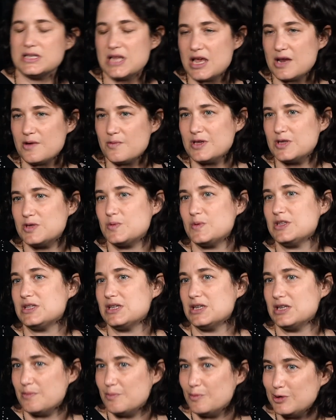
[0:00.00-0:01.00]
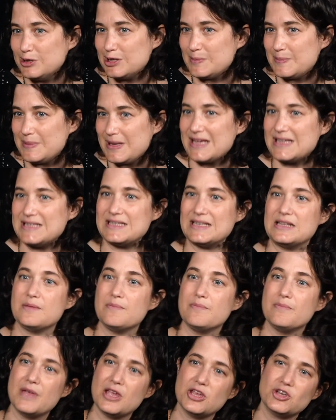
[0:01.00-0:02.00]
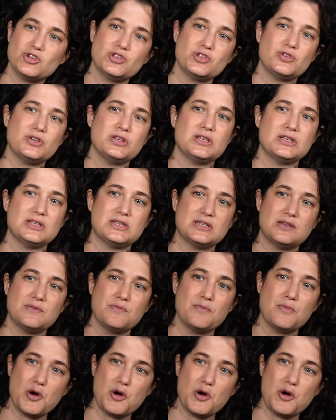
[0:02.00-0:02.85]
laneway suites, and the multiplex, and the major street is the